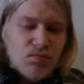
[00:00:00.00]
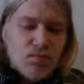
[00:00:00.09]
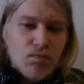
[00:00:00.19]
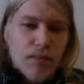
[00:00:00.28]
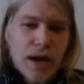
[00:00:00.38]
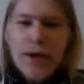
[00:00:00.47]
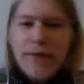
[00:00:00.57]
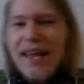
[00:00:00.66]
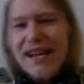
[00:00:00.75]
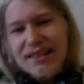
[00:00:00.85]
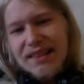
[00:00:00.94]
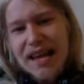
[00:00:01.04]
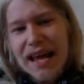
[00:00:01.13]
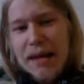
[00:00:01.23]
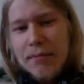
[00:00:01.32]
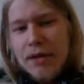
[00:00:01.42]
Now, if they
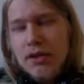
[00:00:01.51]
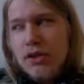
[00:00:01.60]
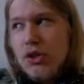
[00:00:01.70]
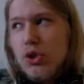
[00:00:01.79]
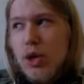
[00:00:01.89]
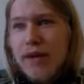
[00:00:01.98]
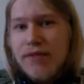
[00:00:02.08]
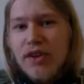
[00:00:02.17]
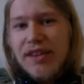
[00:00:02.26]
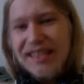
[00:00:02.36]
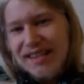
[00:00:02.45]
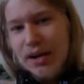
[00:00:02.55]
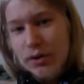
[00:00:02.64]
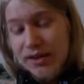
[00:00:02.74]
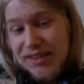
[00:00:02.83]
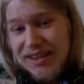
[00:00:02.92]
claim to have done these
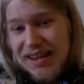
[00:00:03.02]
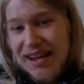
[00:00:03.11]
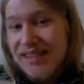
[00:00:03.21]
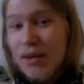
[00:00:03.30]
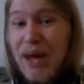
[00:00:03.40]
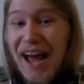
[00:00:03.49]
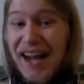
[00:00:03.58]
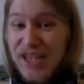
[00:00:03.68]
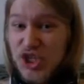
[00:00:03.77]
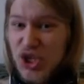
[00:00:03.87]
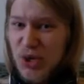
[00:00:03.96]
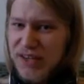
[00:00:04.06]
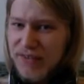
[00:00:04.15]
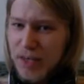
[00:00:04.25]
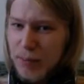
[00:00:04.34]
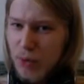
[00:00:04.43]
terrorist attacks that we actually don't have
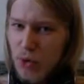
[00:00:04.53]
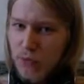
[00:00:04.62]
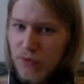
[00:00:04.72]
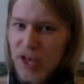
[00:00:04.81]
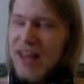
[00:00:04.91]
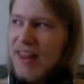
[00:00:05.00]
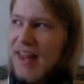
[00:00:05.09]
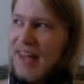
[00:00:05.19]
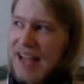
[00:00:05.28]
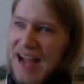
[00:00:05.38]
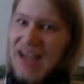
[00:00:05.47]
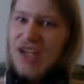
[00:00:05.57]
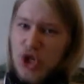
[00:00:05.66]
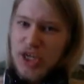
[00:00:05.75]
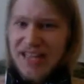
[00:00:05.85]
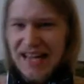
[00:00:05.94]
any proof that they
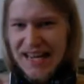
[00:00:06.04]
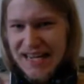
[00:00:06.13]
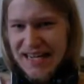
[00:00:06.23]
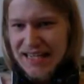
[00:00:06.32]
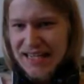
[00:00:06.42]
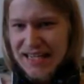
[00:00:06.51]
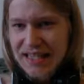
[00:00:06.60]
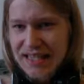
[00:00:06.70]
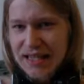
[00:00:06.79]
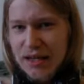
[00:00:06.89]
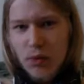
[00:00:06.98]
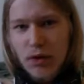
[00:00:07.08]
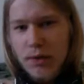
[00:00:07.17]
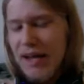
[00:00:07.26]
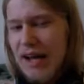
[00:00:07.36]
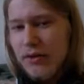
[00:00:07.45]
actually did, it
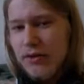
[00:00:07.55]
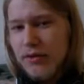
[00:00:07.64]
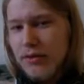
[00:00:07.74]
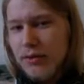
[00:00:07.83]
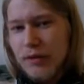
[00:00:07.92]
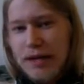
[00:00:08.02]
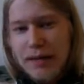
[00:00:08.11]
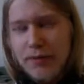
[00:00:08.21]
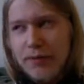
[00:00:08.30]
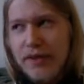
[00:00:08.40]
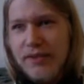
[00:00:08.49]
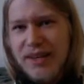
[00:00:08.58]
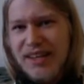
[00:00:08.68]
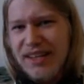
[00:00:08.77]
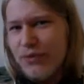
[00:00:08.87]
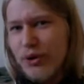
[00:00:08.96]
wouldn't be out of the realm of
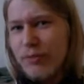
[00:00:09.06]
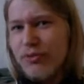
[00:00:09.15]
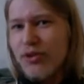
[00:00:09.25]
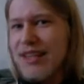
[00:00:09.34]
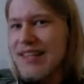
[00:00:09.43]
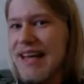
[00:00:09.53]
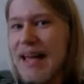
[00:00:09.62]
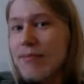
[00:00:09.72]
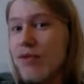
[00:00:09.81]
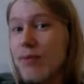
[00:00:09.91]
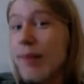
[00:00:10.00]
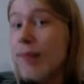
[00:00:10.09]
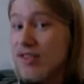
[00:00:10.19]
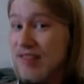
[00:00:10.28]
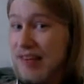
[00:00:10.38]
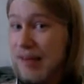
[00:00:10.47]
possibility for them to claim to be
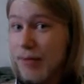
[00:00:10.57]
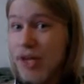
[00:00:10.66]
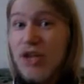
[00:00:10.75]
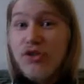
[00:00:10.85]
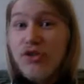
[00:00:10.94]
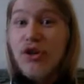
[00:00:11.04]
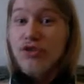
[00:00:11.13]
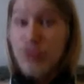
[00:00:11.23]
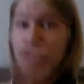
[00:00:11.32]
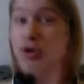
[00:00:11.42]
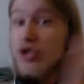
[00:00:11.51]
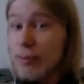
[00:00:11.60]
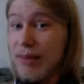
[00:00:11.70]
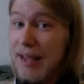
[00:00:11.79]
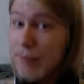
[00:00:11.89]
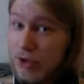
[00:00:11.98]
Muslim just to push the
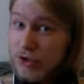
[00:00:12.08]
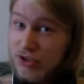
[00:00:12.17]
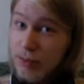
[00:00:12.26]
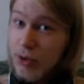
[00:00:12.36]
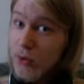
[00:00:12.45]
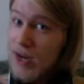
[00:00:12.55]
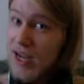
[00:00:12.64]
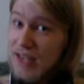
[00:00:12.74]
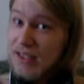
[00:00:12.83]
blame onto someone, right?